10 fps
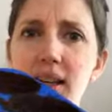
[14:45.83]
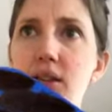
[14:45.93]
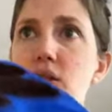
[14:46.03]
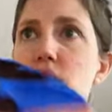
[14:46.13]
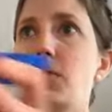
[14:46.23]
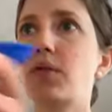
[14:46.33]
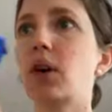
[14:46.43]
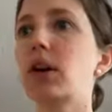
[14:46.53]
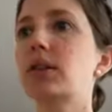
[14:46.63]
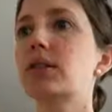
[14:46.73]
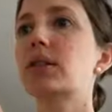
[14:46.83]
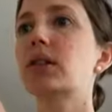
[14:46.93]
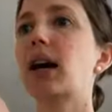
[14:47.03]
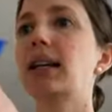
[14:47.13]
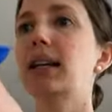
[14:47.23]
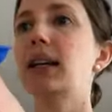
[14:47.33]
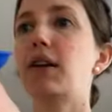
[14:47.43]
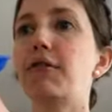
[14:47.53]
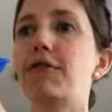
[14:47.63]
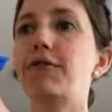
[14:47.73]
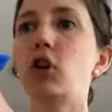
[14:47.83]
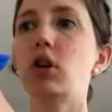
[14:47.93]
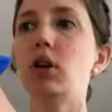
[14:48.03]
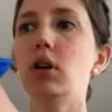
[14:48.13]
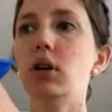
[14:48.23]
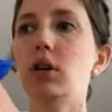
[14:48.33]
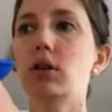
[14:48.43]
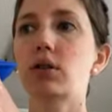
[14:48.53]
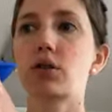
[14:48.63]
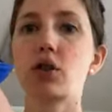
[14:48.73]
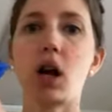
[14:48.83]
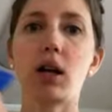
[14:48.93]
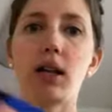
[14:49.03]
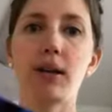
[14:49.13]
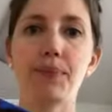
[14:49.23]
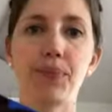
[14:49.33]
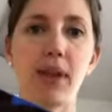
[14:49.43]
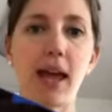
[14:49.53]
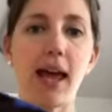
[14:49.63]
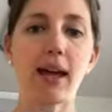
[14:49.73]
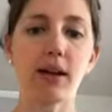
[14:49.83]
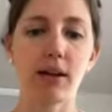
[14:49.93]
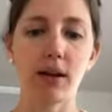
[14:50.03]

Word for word: So first, I did a full chocolate egg